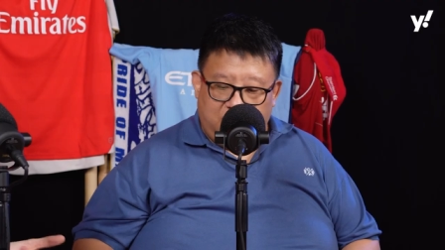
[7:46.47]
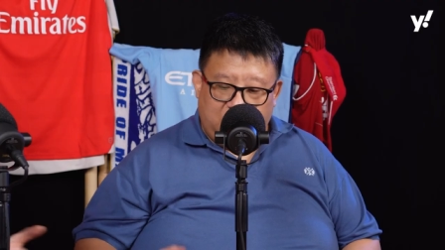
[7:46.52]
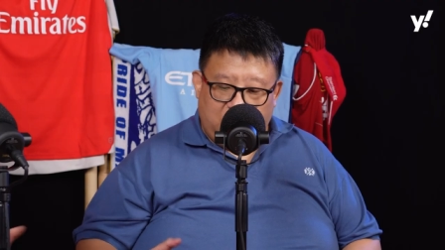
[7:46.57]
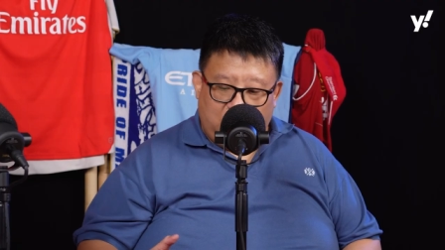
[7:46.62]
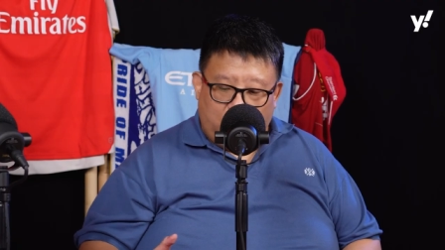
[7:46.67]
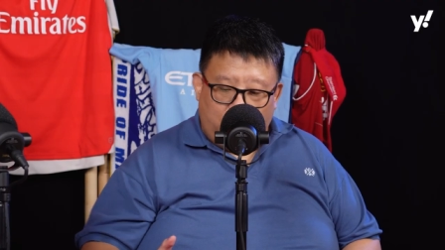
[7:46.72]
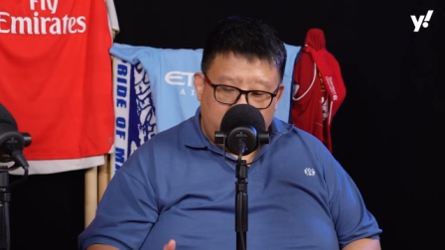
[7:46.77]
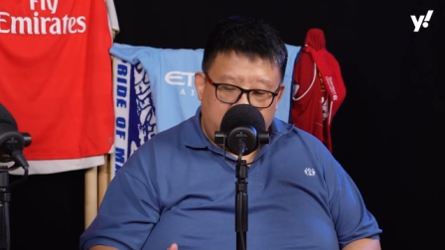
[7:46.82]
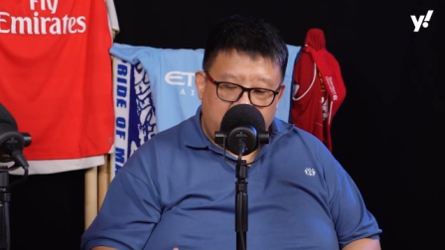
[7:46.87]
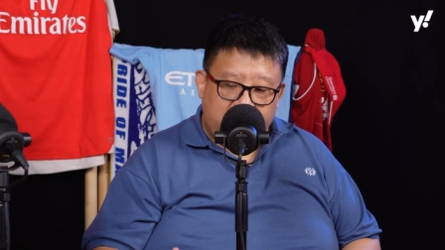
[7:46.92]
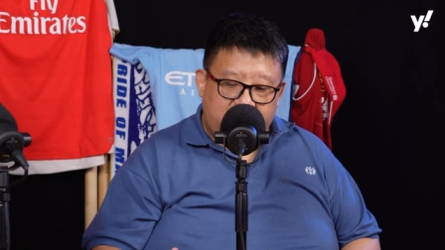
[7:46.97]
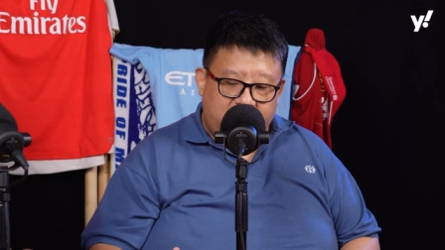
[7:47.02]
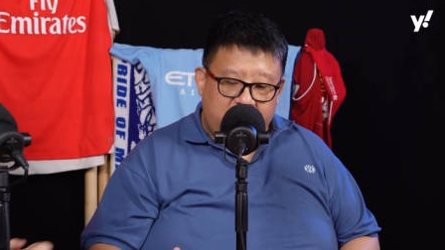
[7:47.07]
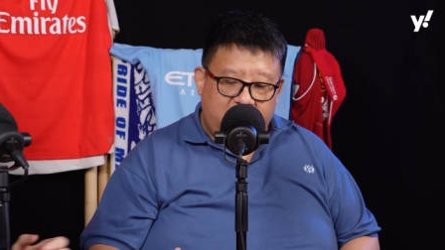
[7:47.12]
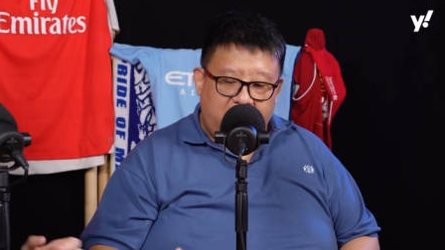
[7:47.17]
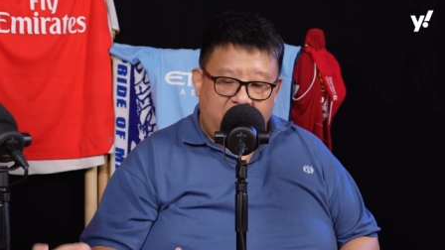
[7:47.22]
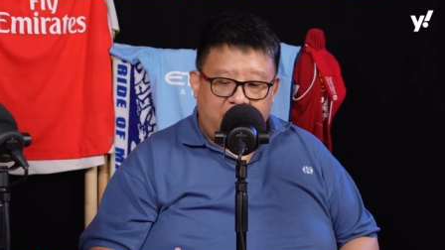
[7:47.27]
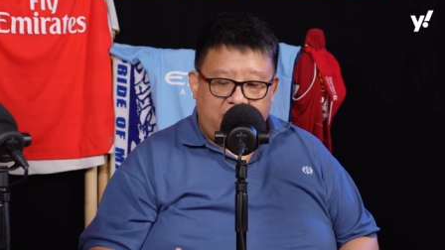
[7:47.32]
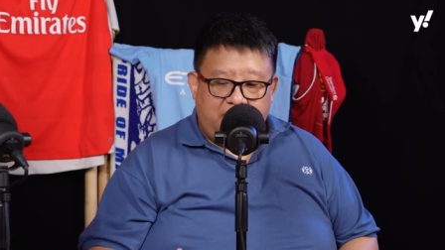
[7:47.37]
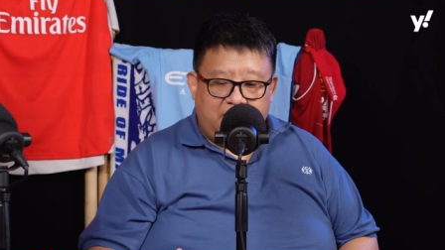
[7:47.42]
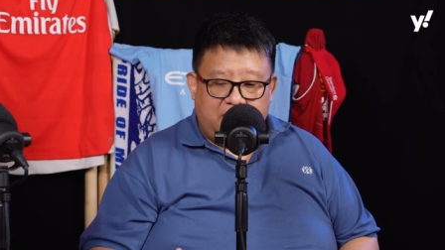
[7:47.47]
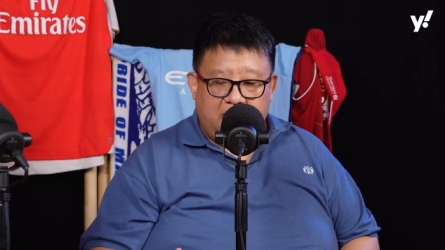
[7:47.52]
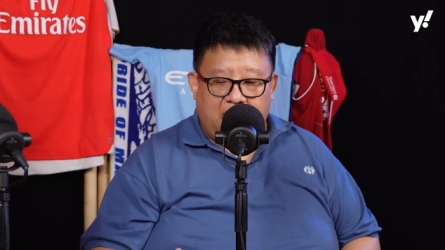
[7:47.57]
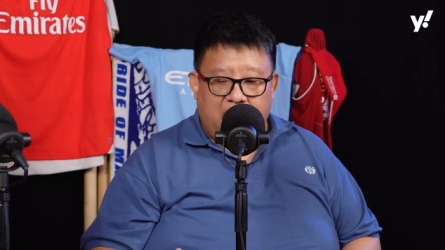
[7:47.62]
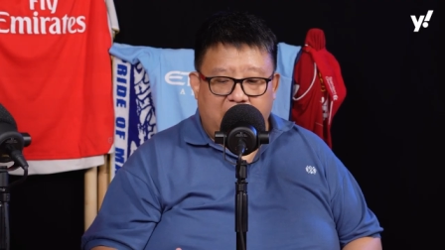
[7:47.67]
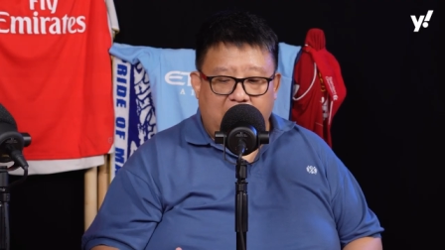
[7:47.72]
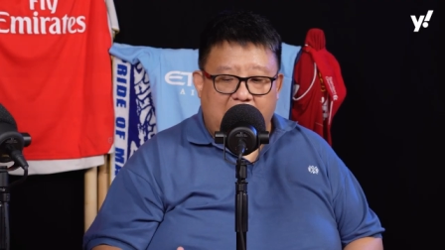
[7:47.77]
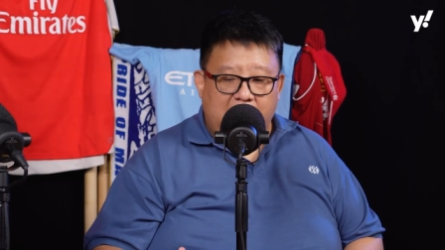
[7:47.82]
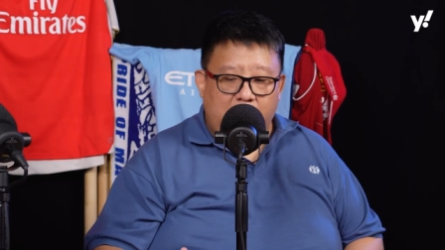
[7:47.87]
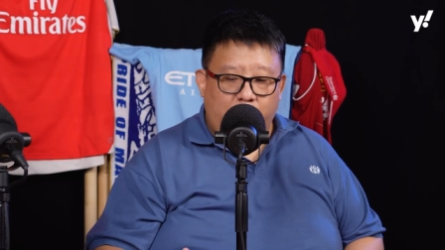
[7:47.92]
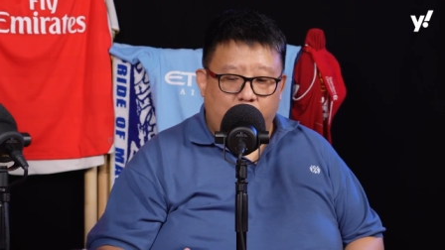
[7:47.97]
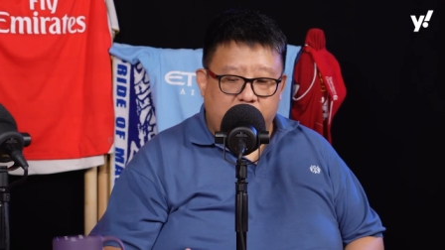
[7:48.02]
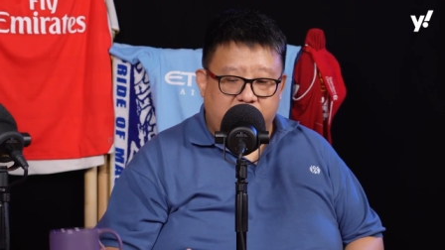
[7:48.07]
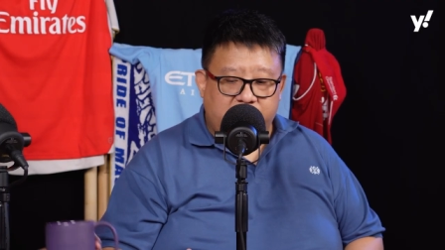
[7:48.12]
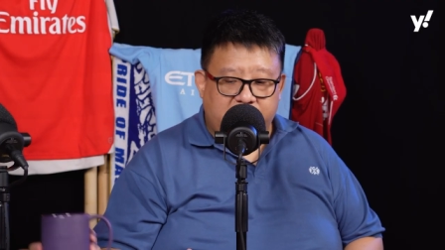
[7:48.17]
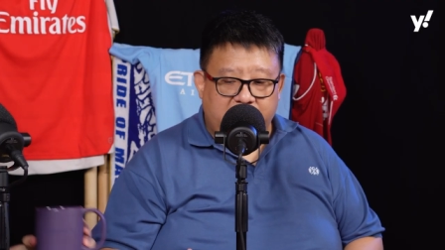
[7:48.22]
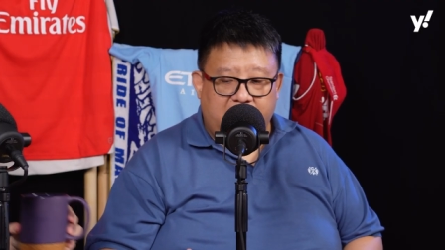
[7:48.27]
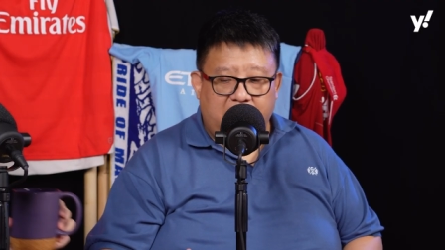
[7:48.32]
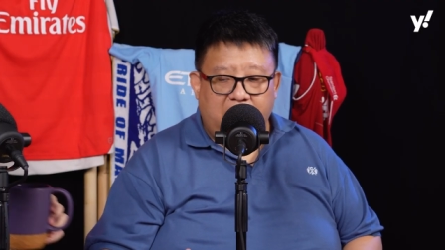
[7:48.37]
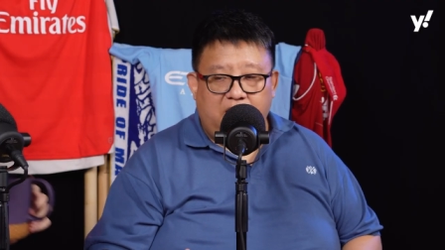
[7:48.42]
The only thing that I, I would
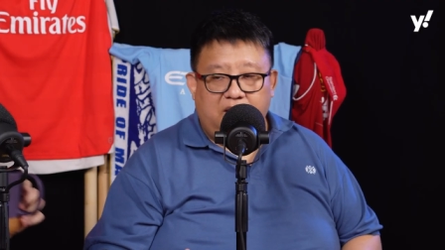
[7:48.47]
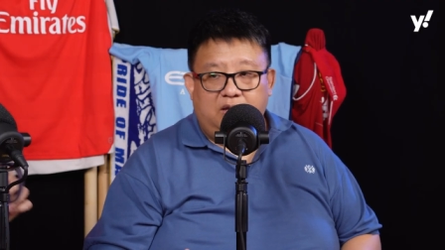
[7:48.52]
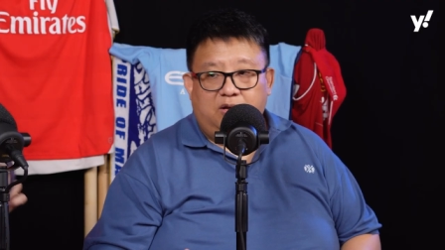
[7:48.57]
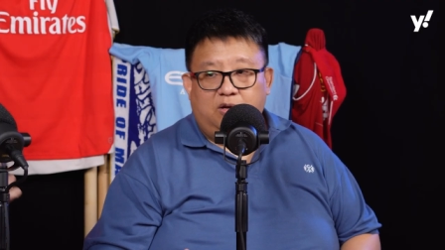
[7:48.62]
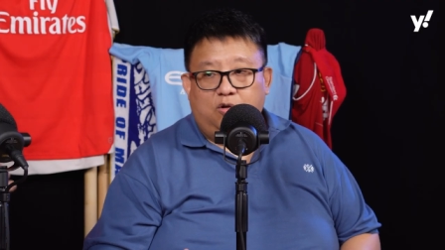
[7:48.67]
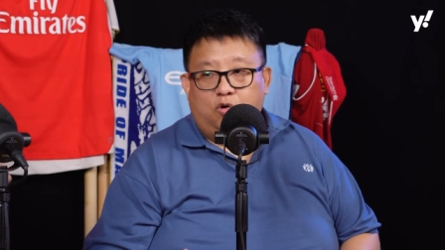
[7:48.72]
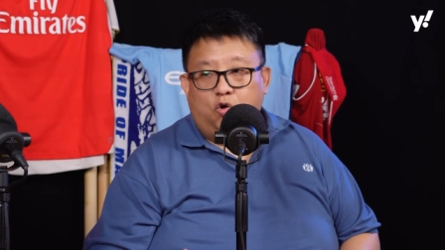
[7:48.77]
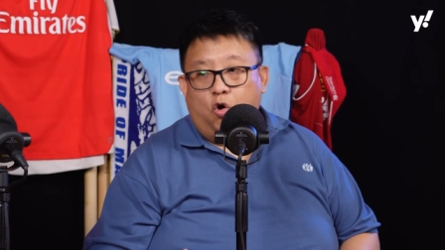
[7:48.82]
say